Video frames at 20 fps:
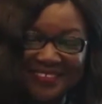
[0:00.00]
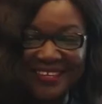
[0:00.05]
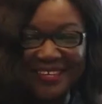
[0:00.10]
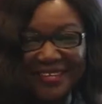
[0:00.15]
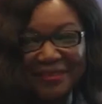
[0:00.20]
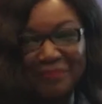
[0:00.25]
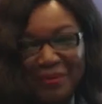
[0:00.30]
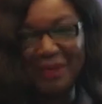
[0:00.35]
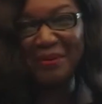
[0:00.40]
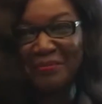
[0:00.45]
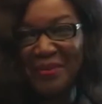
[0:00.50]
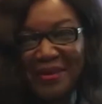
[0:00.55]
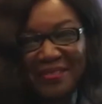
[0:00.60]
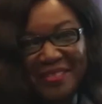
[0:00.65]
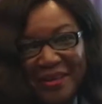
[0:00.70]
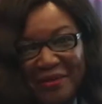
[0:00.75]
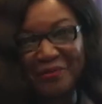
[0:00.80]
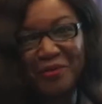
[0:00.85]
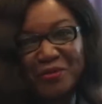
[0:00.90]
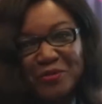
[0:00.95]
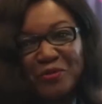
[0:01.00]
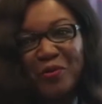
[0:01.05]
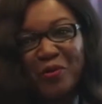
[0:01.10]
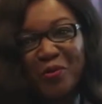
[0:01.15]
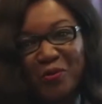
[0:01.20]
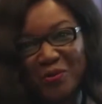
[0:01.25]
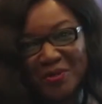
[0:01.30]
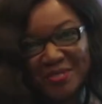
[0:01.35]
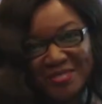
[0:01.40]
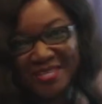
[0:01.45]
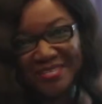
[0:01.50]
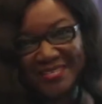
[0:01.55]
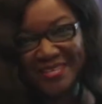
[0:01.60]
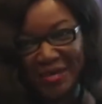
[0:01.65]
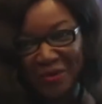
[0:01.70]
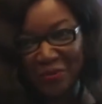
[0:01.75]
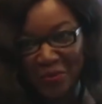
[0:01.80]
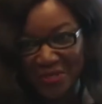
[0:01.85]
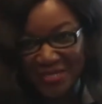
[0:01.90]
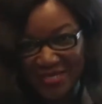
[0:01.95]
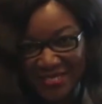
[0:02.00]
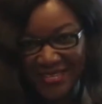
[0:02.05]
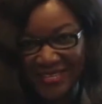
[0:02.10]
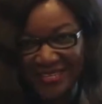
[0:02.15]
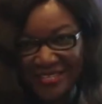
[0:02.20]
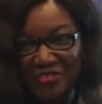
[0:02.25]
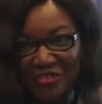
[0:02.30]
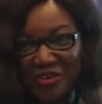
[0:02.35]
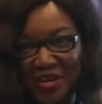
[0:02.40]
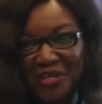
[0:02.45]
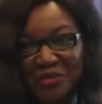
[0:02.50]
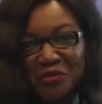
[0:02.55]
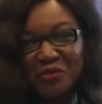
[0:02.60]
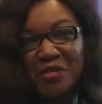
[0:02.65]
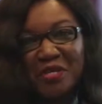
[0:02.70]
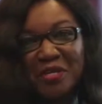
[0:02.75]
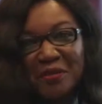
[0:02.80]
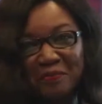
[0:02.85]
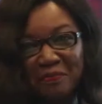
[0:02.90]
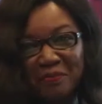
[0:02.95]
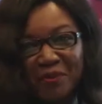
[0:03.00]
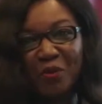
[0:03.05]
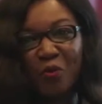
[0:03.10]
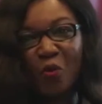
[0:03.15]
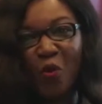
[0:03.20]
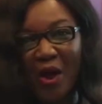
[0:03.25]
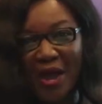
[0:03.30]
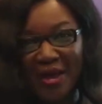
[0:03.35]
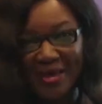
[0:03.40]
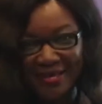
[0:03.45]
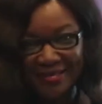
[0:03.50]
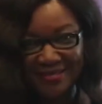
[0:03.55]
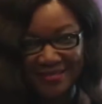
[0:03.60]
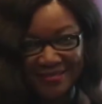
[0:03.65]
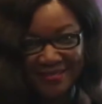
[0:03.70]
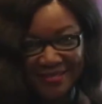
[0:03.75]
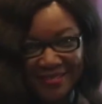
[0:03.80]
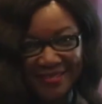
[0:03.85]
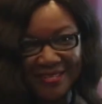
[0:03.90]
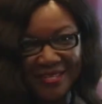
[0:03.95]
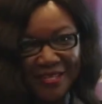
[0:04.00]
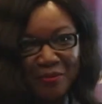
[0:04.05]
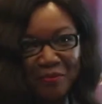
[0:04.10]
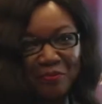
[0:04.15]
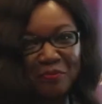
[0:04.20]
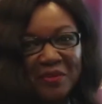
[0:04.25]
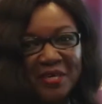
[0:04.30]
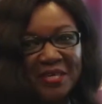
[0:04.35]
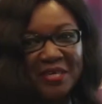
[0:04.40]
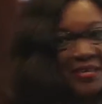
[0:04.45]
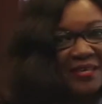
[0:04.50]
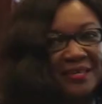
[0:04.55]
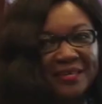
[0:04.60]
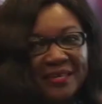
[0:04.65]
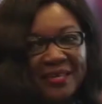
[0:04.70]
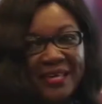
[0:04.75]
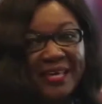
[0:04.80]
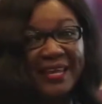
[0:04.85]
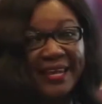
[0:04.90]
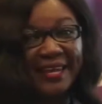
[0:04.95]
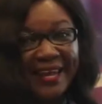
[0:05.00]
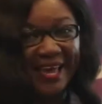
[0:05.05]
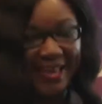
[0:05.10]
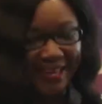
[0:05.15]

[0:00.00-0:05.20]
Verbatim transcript: And my mother was always at her wits end trying to keep me quiet and keep me in